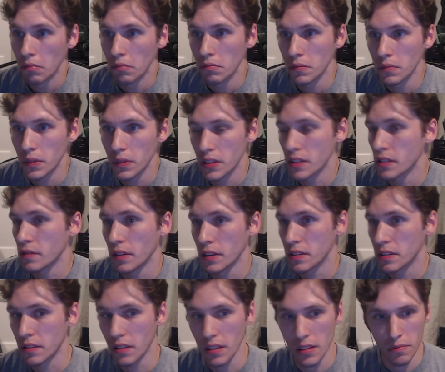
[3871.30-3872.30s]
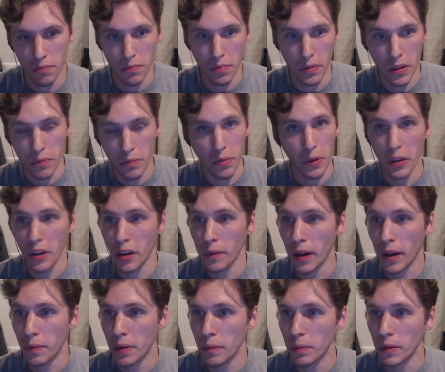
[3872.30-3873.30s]
There's, there's, this a pretty good amount
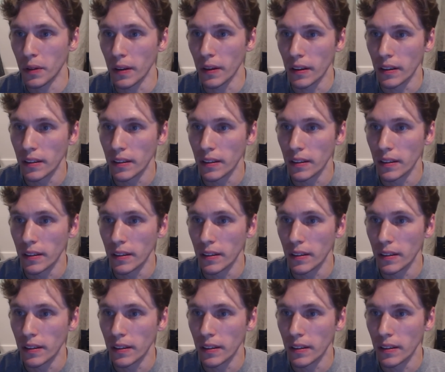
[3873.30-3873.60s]
of people here.